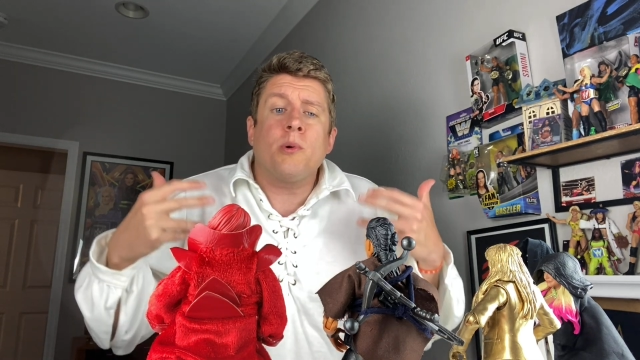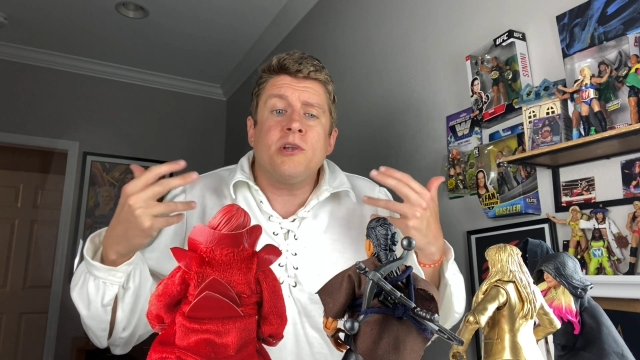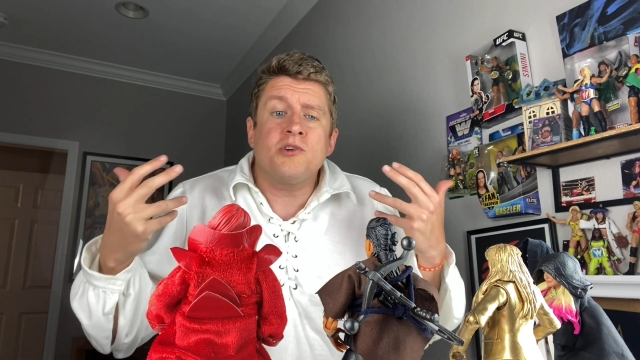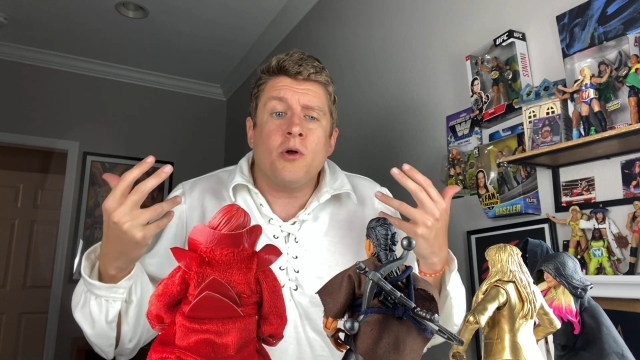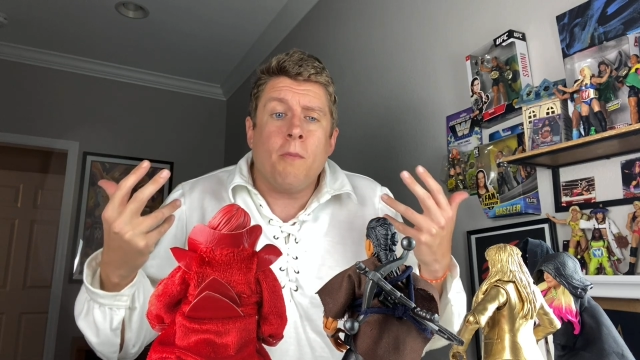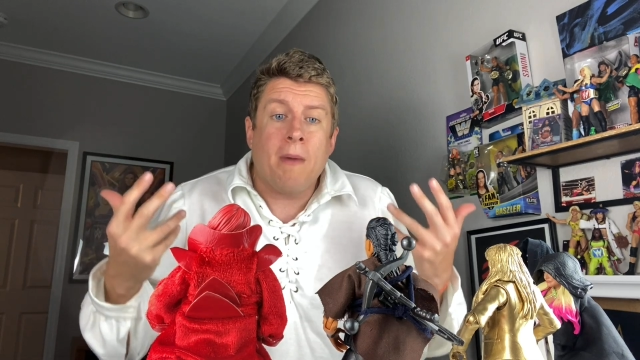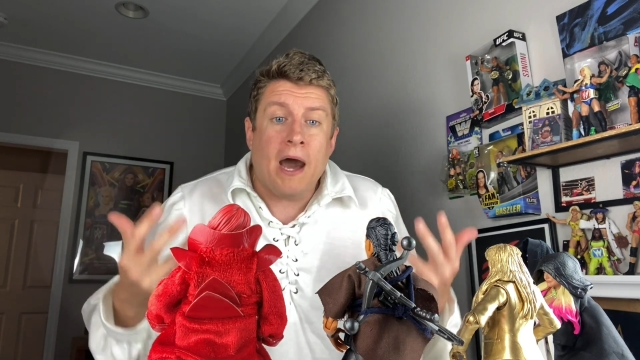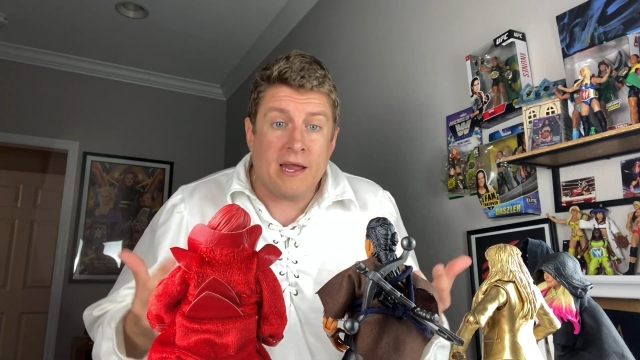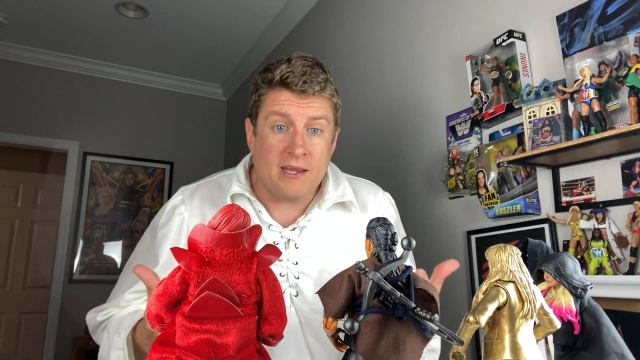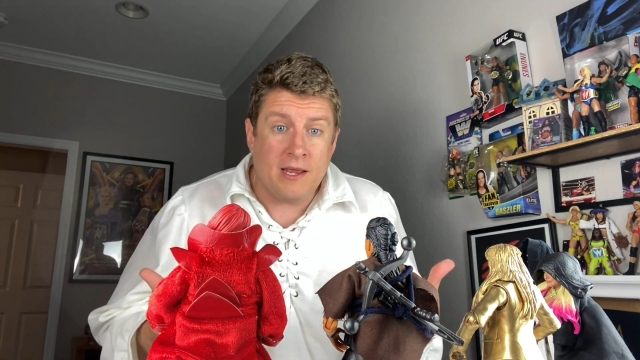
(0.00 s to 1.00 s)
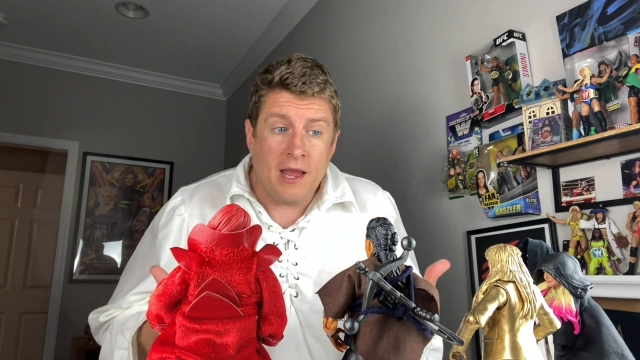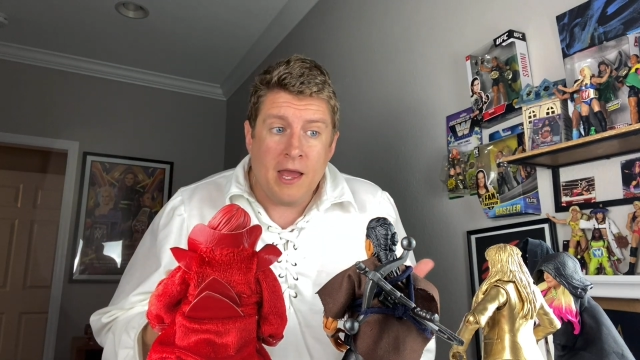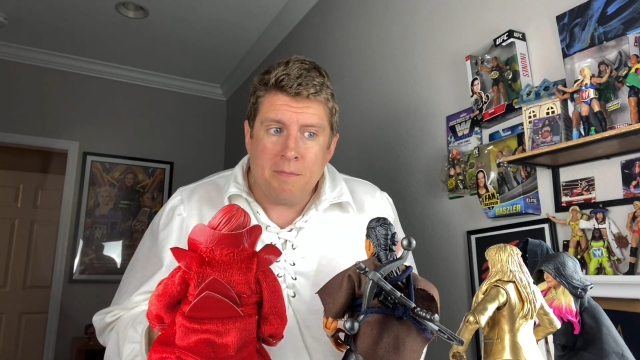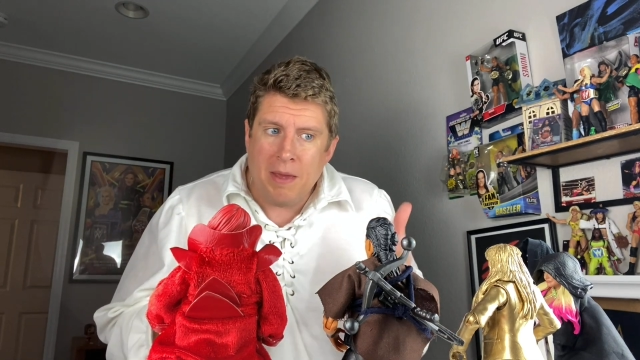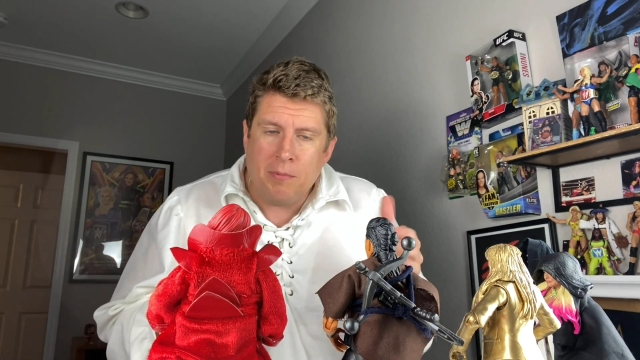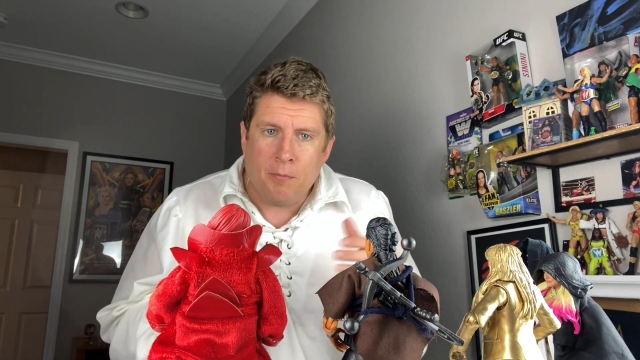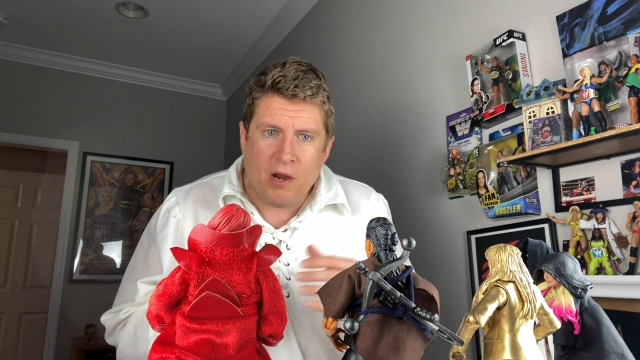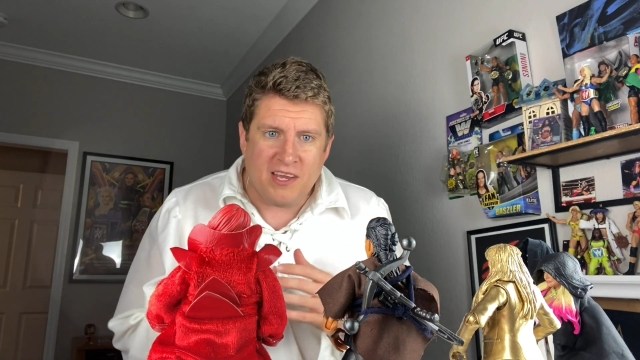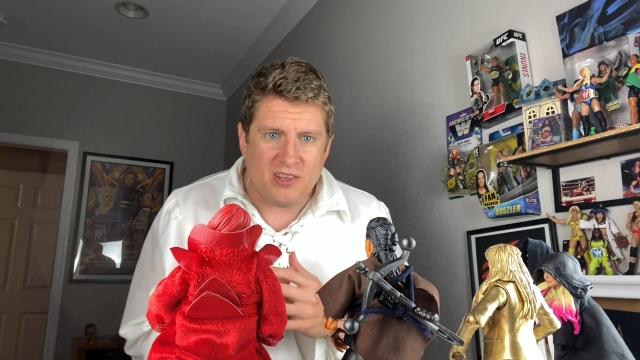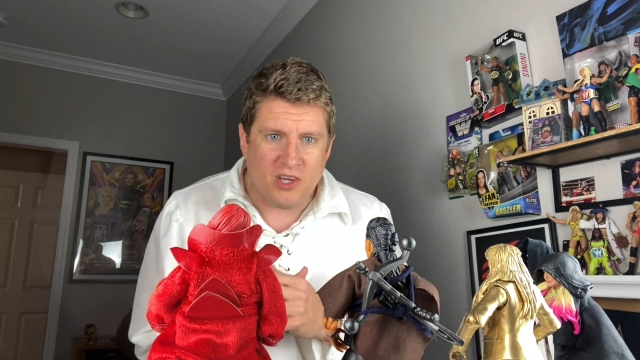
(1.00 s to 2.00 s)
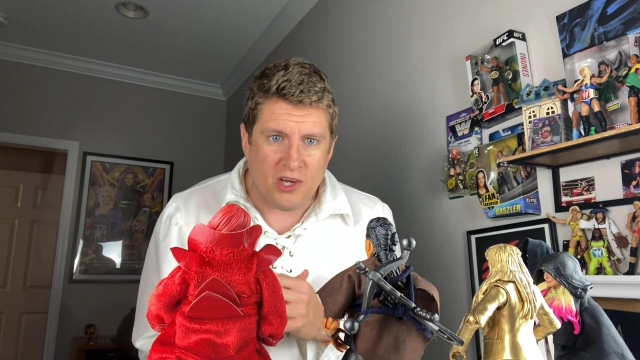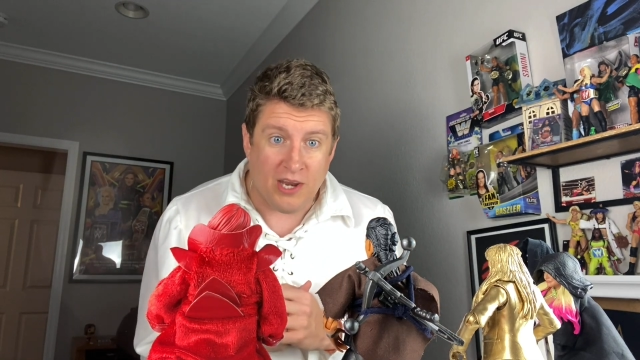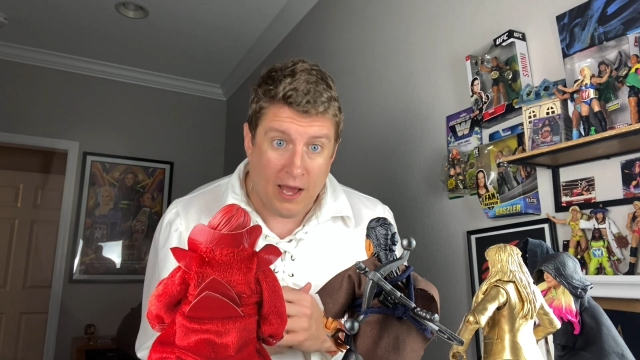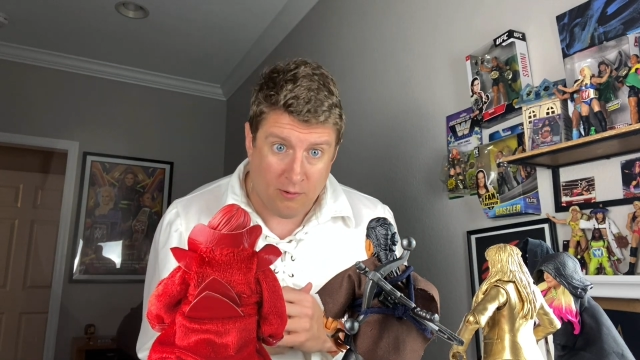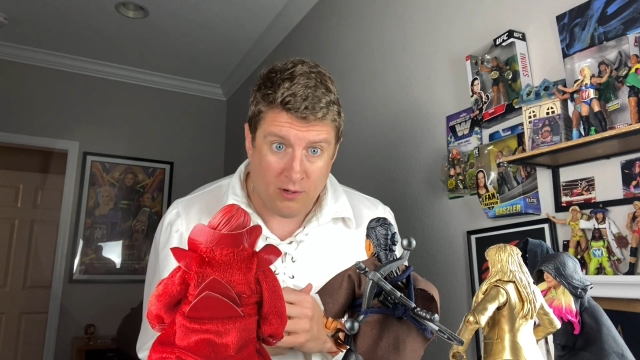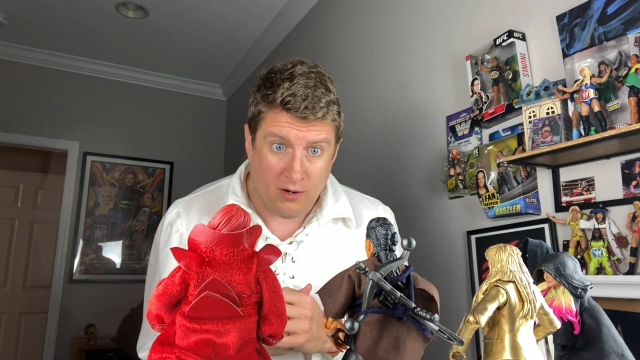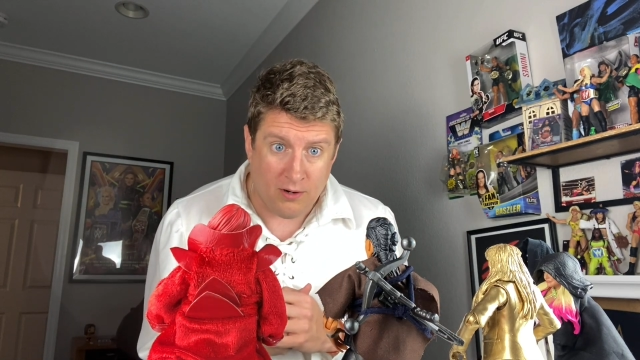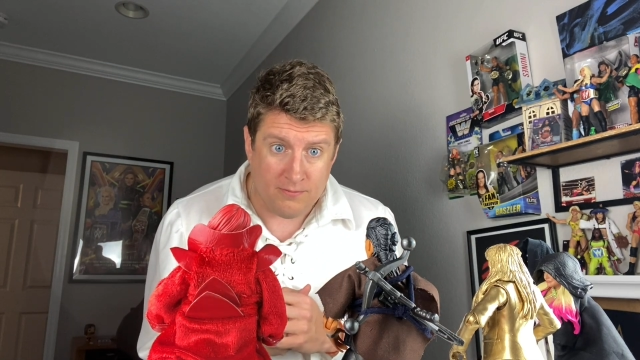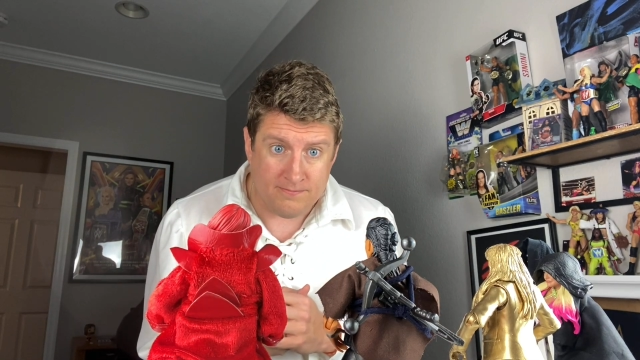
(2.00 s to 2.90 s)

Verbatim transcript: original body, maybe bringing the good out in her.